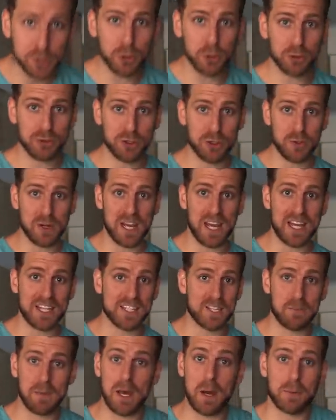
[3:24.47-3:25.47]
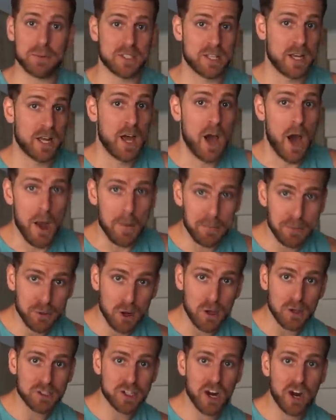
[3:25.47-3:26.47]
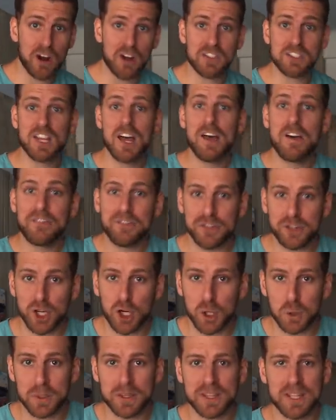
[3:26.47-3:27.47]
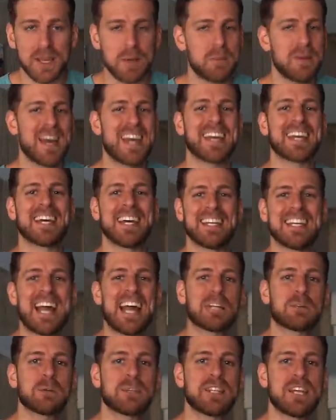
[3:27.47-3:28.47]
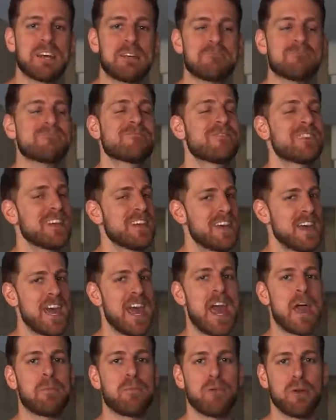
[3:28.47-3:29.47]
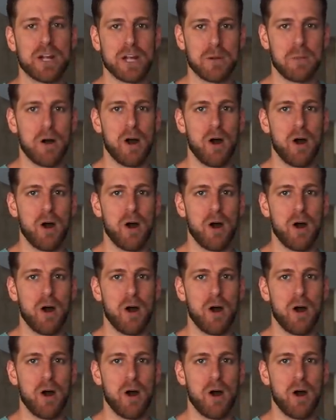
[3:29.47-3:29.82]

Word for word: tools you need to be able to approach girls, flirt with them, connect with them, and bring them